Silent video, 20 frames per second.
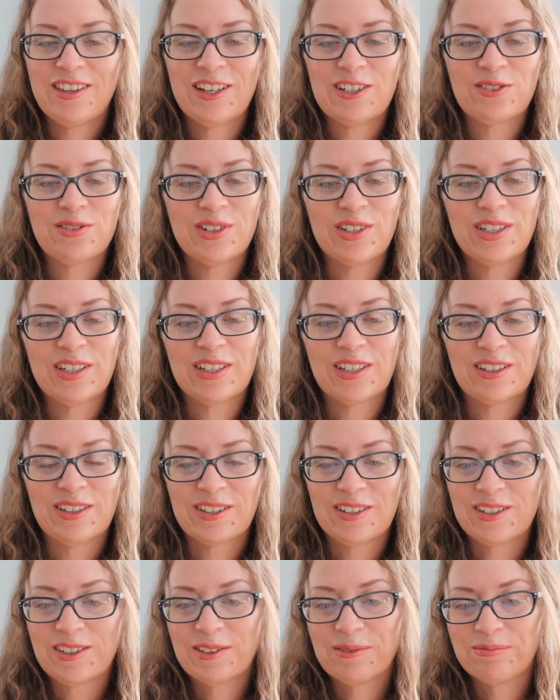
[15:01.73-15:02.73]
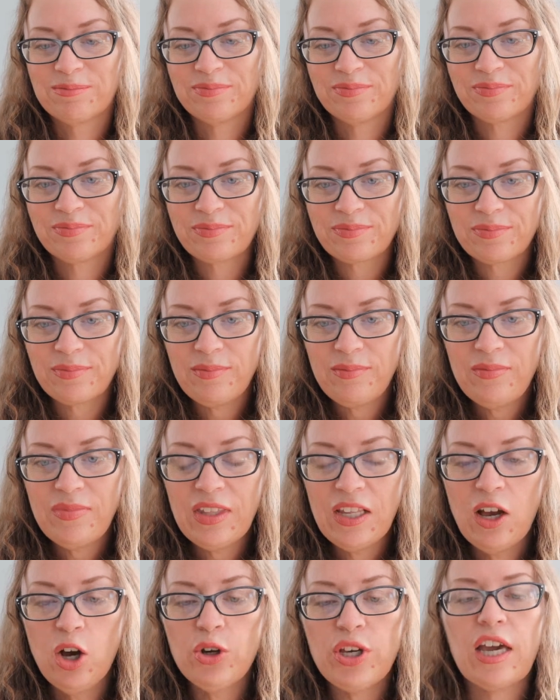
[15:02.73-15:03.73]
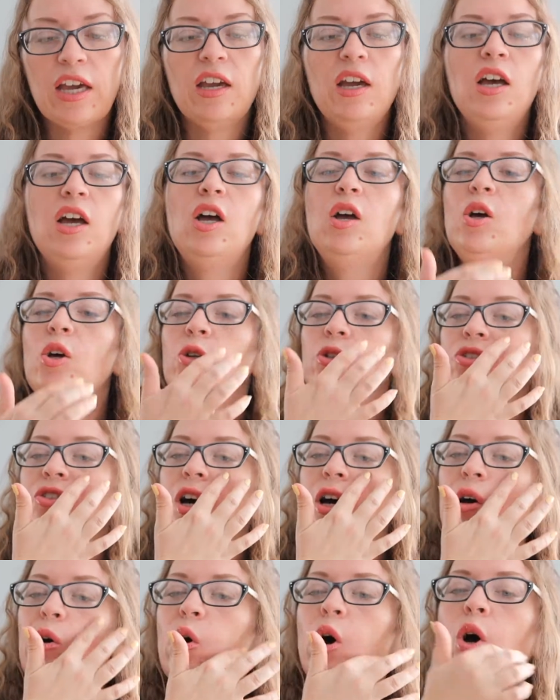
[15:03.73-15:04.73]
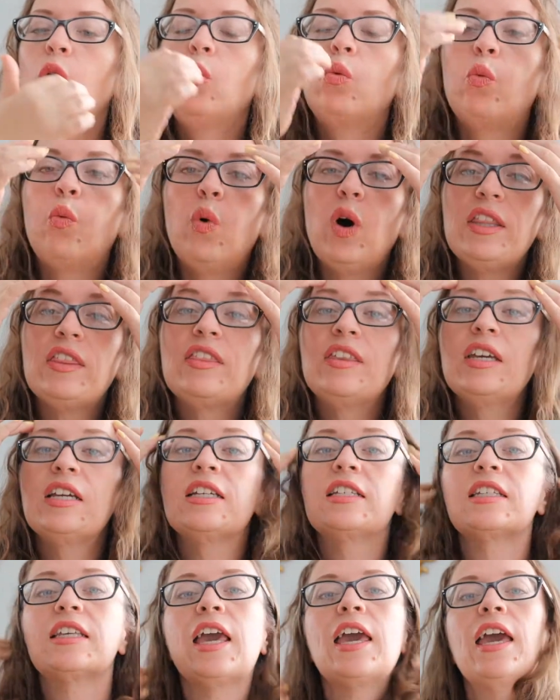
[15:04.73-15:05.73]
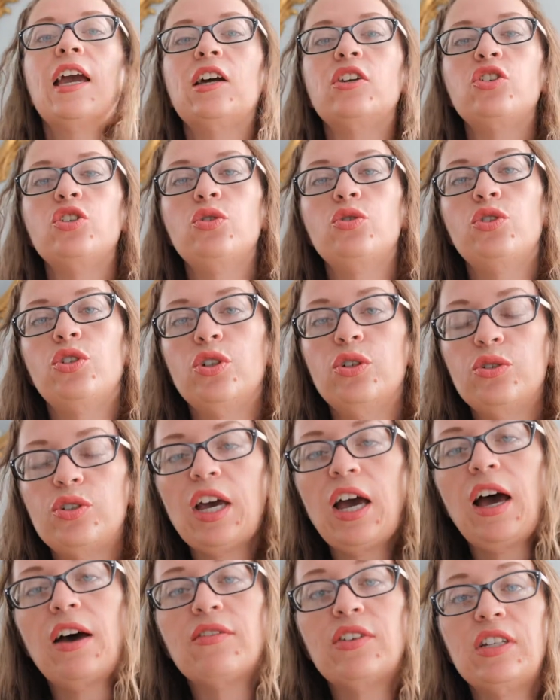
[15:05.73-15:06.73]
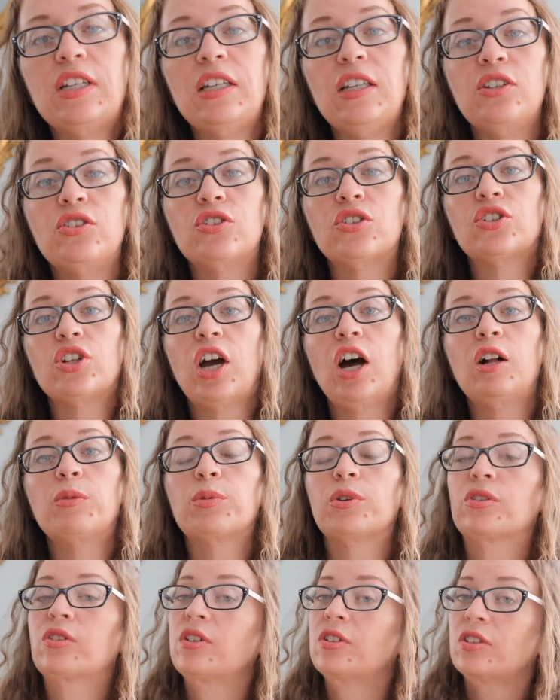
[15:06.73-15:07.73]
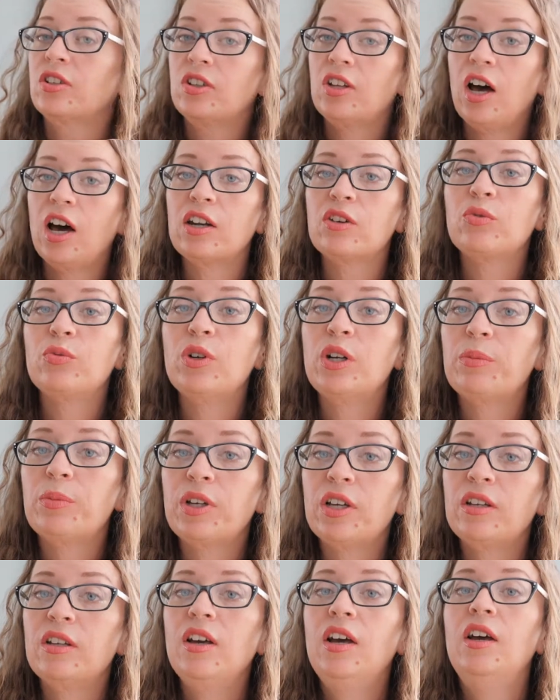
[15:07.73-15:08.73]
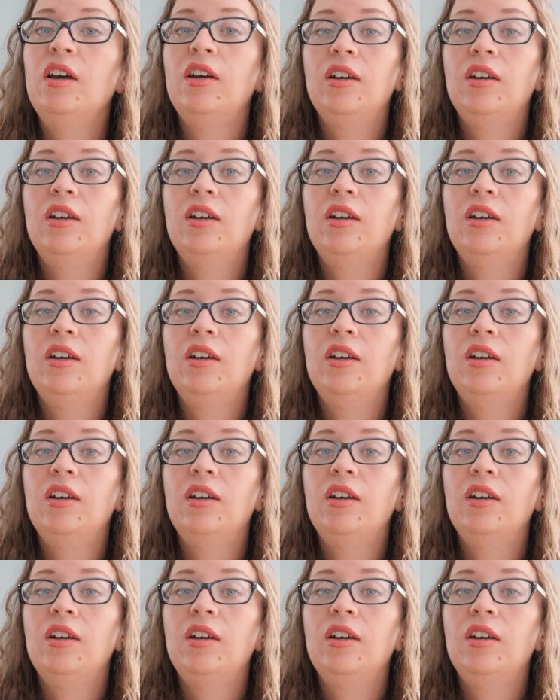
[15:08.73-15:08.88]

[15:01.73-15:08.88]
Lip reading: that's ridiculous. Okay, so what things can you do to have an easier childbirth? Because a lot of women